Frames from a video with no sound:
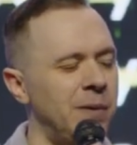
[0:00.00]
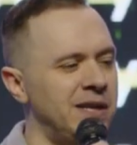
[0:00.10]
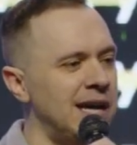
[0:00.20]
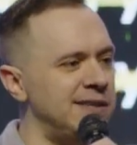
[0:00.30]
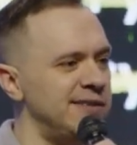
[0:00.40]
but
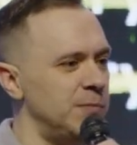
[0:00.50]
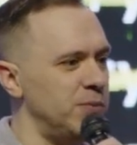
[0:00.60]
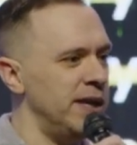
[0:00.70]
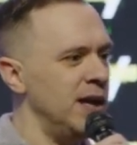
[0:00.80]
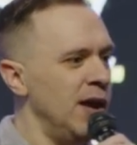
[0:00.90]
not
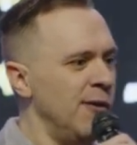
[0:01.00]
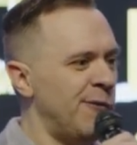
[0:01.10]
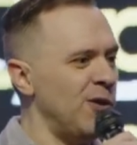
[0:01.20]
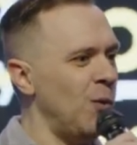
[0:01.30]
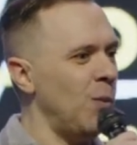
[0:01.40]
disciplined
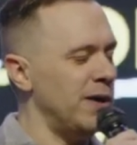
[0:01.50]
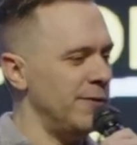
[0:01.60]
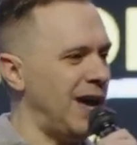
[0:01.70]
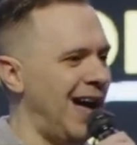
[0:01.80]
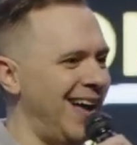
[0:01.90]
for the Word
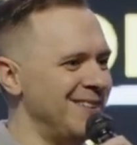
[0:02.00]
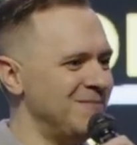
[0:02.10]
of God.